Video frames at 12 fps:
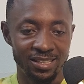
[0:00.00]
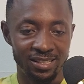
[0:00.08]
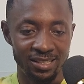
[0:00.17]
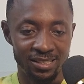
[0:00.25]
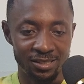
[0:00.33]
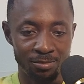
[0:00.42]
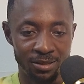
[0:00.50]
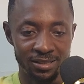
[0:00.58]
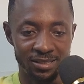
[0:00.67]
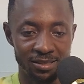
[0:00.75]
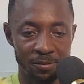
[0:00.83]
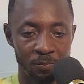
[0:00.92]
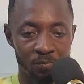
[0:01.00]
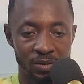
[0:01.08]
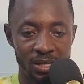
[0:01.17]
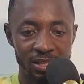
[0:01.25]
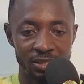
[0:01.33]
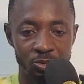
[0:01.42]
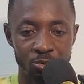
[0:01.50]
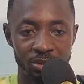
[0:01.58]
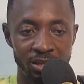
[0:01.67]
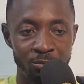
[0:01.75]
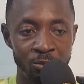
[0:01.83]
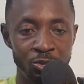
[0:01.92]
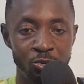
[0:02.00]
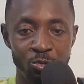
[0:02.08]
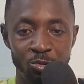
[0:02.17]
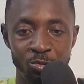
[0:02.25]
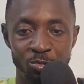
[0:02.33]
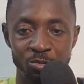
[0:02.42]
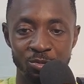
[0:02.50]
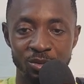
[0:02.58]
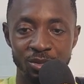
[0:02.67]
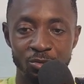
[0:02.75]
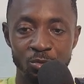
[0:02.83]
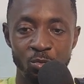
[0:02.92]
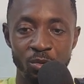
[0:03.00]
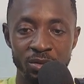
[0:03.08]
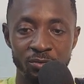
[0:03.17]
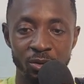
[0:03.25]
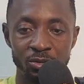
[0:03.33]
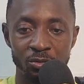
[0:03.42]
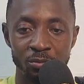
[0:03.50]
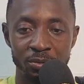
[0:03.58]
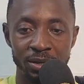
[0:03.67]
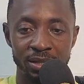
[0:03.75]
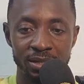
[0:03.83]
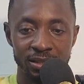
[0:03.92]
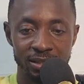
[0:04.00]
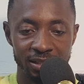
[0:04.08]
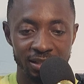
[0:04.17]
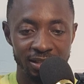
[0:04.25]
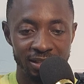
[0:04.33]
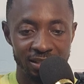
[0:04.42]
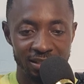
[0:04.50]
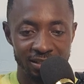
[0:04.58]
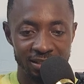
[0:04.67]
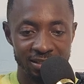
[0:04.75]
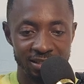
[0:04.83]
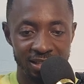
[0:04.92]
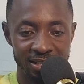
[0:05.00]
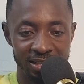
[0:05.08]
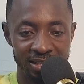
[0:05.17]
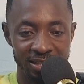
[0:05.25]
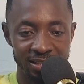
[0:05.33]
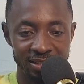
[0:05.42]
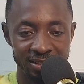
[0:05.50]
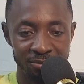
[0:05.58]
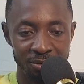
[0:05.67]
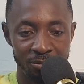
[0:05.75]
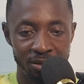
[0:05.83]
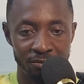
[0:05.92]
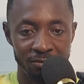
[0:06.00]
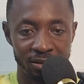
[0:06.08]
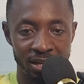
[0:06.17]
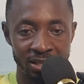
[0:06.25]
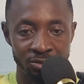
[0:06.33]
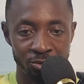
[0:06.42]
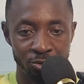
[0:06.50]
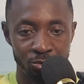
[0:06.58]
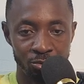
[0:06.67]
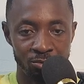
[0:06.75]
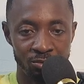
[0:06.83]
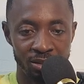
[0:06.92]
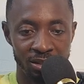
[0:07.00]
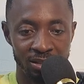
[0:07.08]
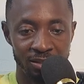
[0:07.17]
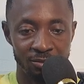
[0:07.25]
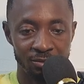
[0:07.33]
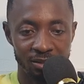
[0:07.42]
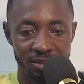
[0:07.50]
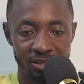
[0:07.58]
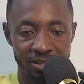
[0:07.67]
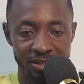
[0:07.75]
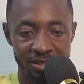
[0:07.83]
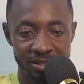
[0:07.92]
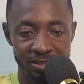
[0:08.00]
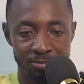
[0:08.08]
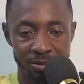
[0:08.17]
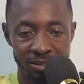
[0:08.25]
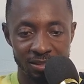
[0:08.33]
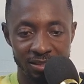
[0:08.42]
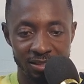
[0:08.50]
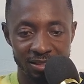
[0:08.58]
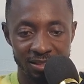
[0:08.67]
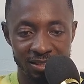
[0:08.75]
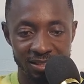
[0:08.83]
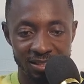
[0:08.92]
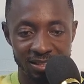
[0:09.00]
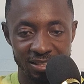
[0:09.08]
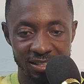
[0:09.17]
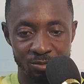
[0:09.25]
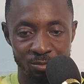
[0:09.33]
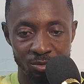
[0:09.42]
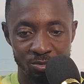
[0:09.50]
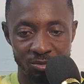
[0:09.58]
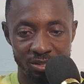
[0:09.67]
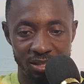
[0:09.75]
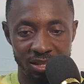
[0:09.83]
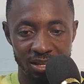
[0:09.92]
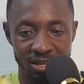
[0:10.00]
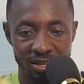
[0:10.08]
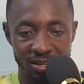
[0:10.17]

In this place, head and shoulder. What do? You wait for it to break this neckline. Remember, I just showed you that now. This place is what you see here.